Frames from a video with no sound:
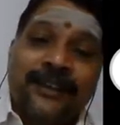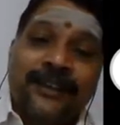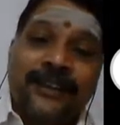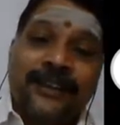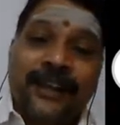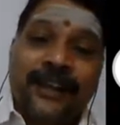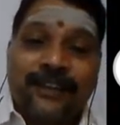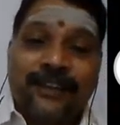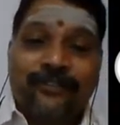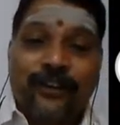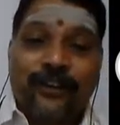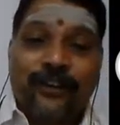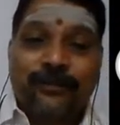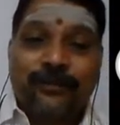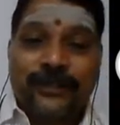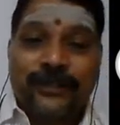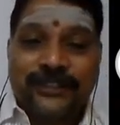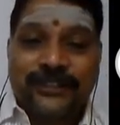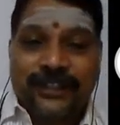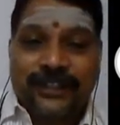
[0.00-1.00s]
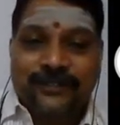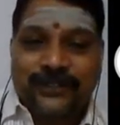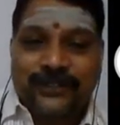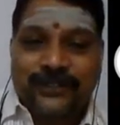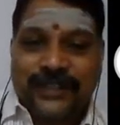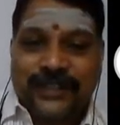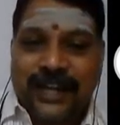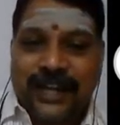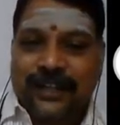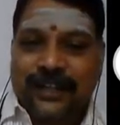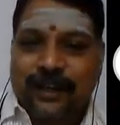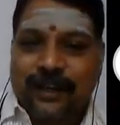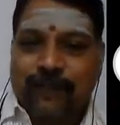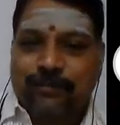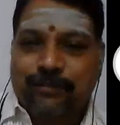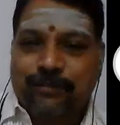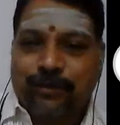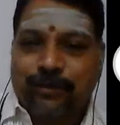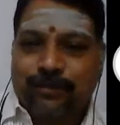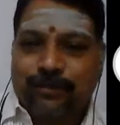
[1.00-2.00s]
they confirm the set of standard
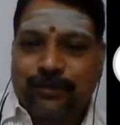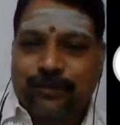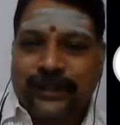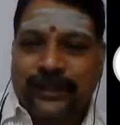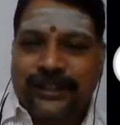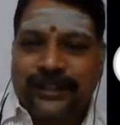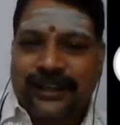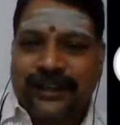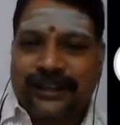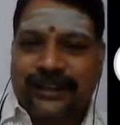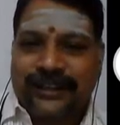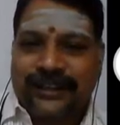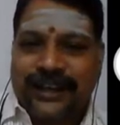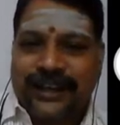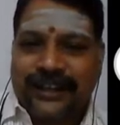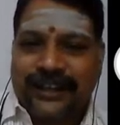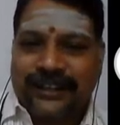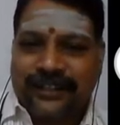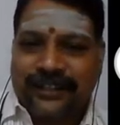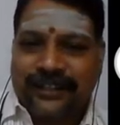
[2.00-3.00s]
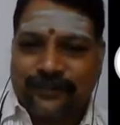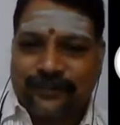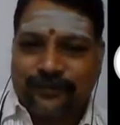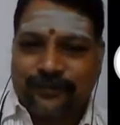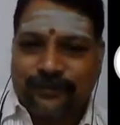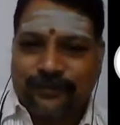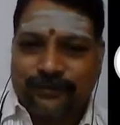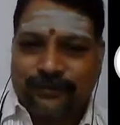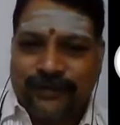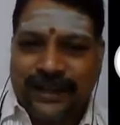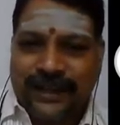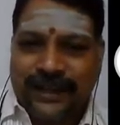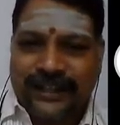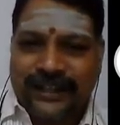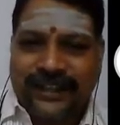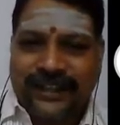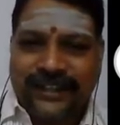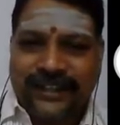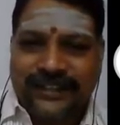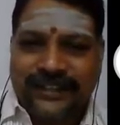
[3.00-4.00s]
approved by the Director of
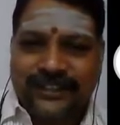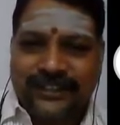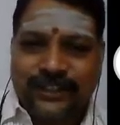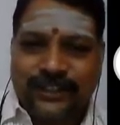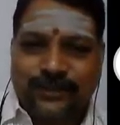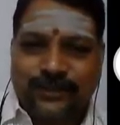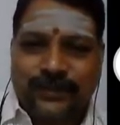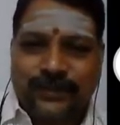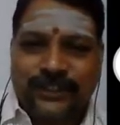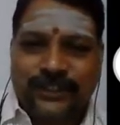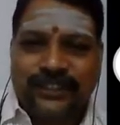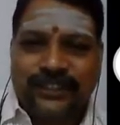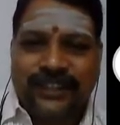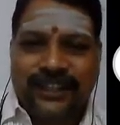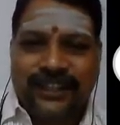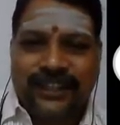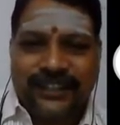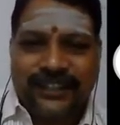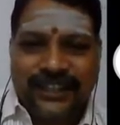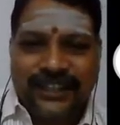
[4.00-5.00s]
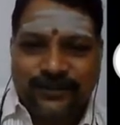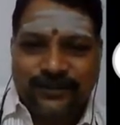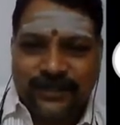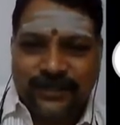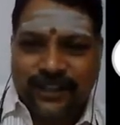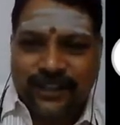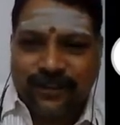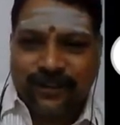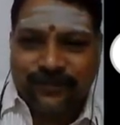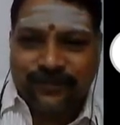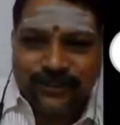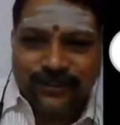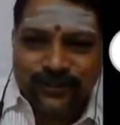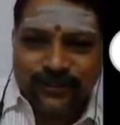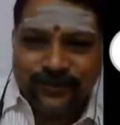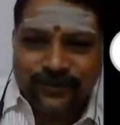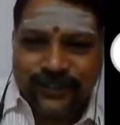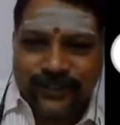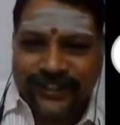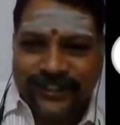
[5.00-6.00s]
Marketing and Inspection attached with the Office
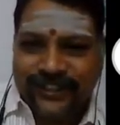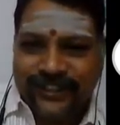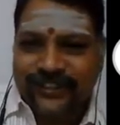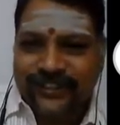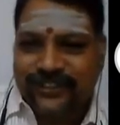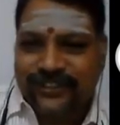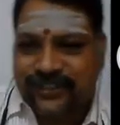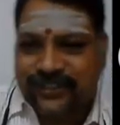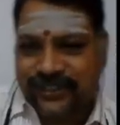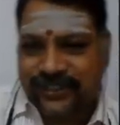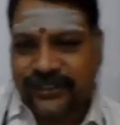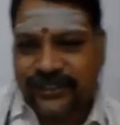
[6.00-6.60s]
of Agriculture.